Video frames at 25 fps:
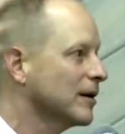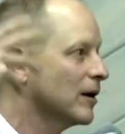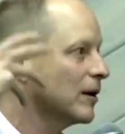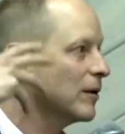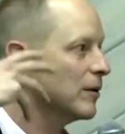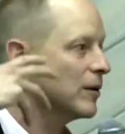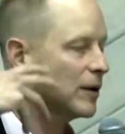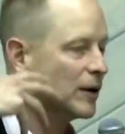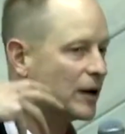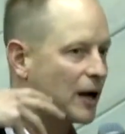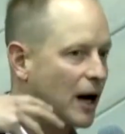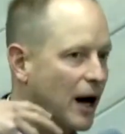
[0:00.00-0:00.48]
You
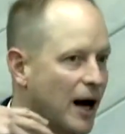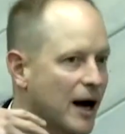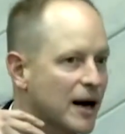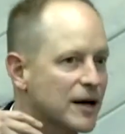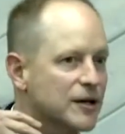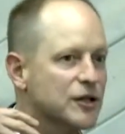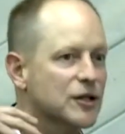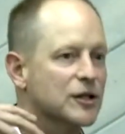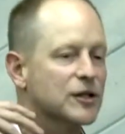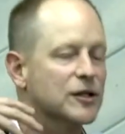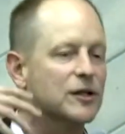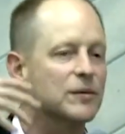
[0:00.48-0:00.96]
know,
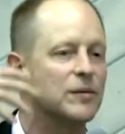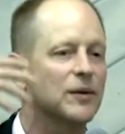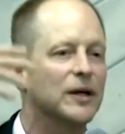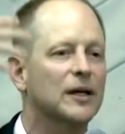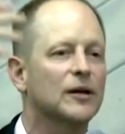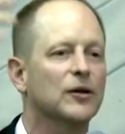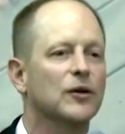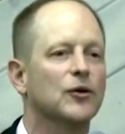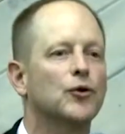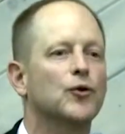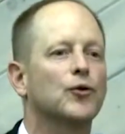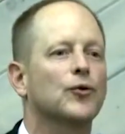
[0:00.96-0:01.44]
God just
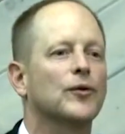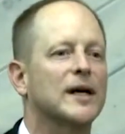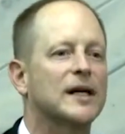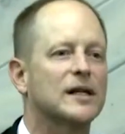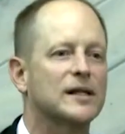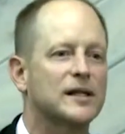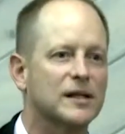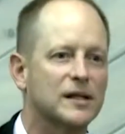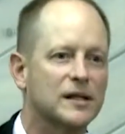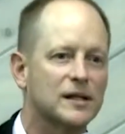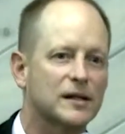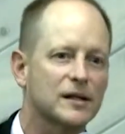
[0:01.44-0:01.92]

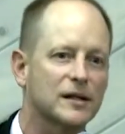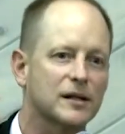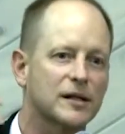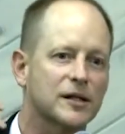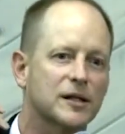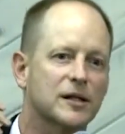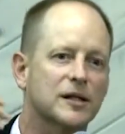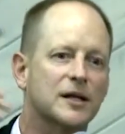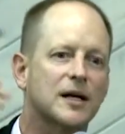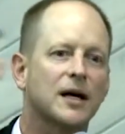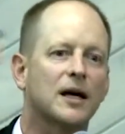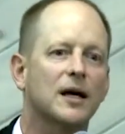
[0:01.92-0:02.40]
greases the
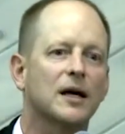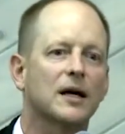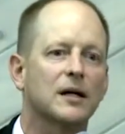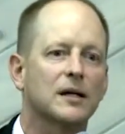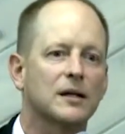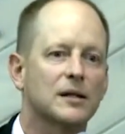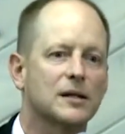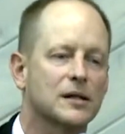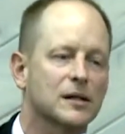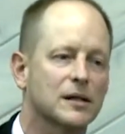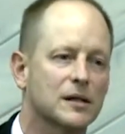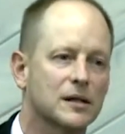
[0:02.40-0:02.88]

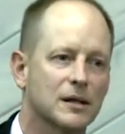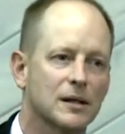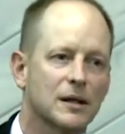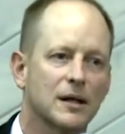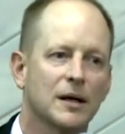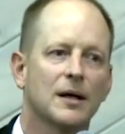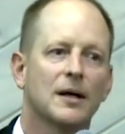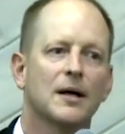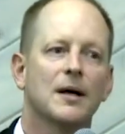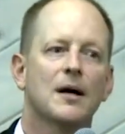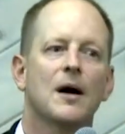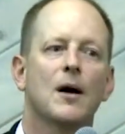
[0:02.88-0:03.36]
skids
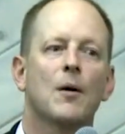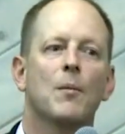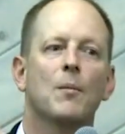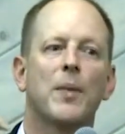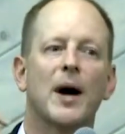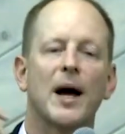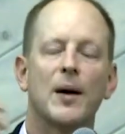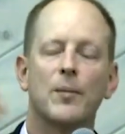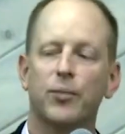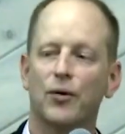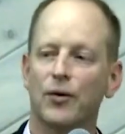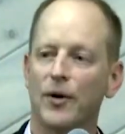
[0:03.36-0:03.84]

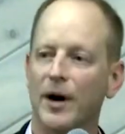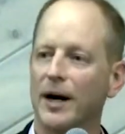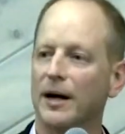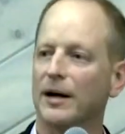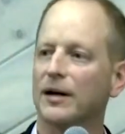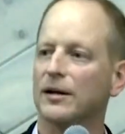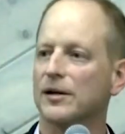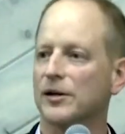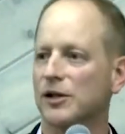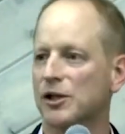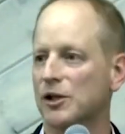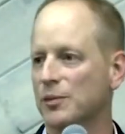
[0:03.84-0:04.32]
by praying
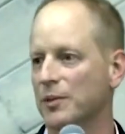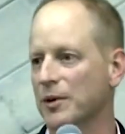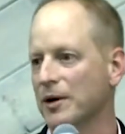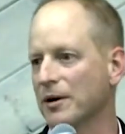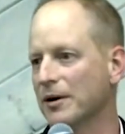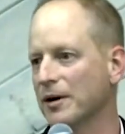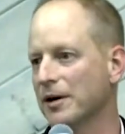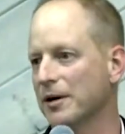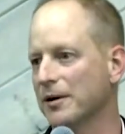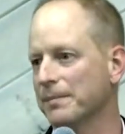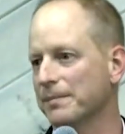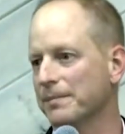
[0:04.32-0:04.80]
in the
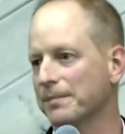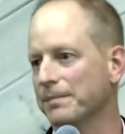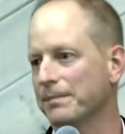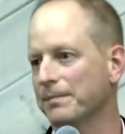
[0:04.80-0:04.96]
Spirit.